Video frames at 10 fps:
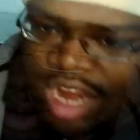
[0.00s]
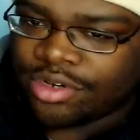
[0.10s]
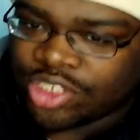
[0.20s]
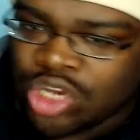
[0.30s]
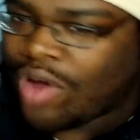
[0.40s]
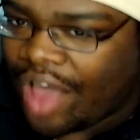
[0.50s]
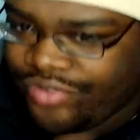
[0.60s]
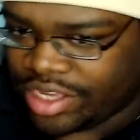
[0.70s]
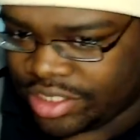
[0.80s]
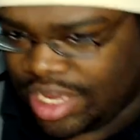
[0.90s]
And number two,
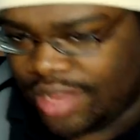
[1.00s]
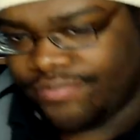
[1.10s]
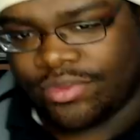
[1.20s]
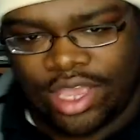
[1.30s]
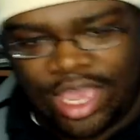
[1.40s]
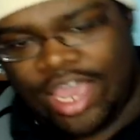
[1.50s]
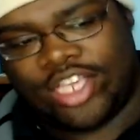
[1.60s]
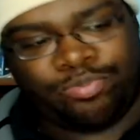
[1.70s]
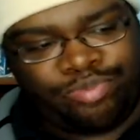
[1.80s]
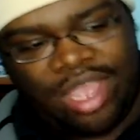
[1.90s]
obviously,
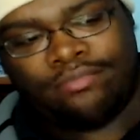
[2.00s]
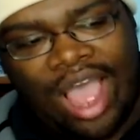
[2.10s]
is Big